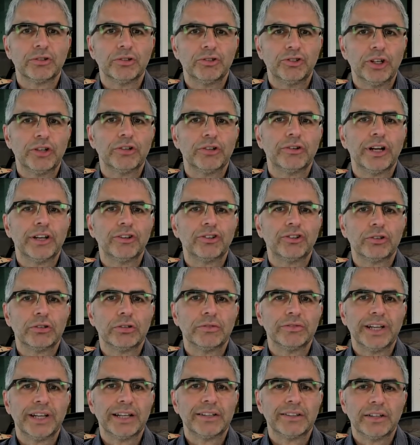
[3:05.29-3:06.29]
Generation
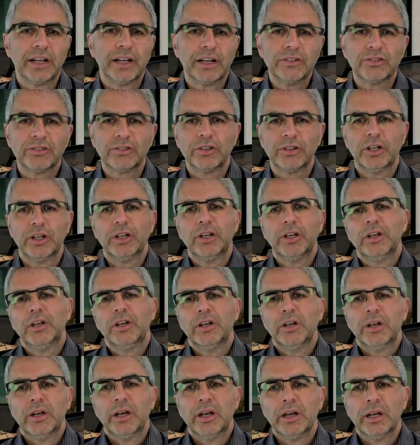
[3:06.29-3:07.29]
of that dust.
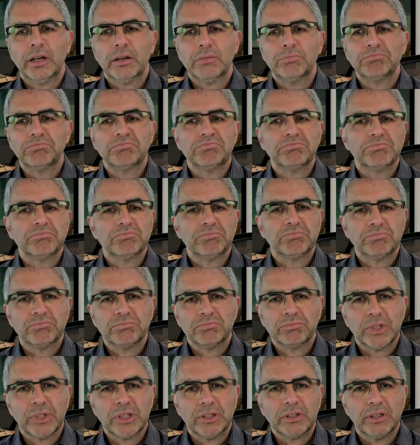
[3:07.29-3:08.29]
And
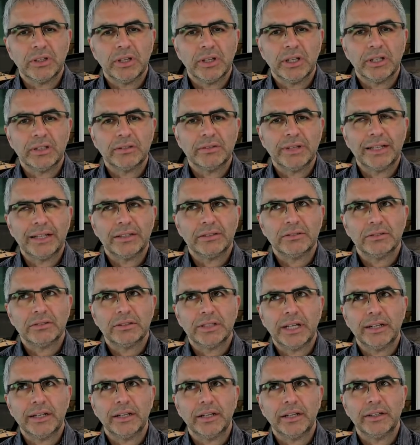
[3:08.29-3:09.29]

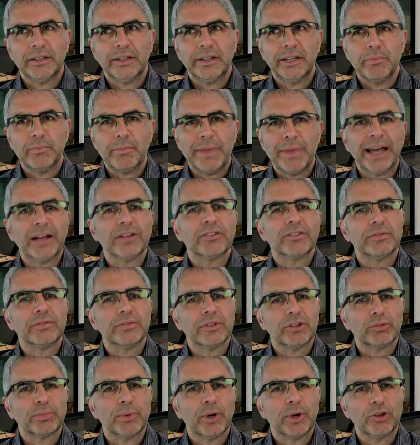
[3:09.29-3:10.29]
then the amount of
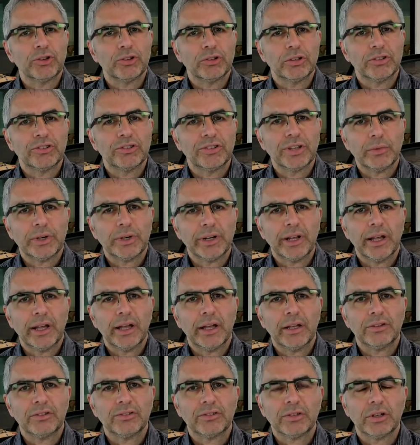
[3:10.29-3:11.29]
exposure that someone
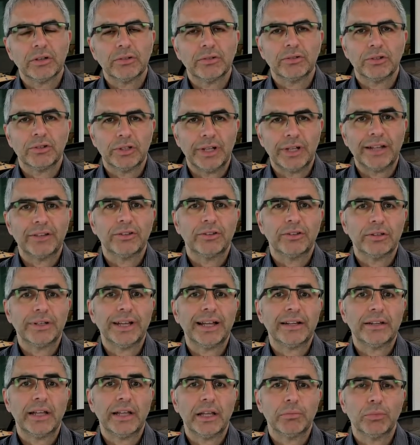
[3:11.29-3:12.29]
has, so to
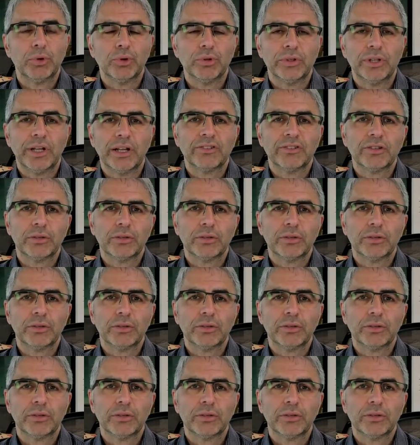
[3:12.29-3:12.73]
that airborne dust.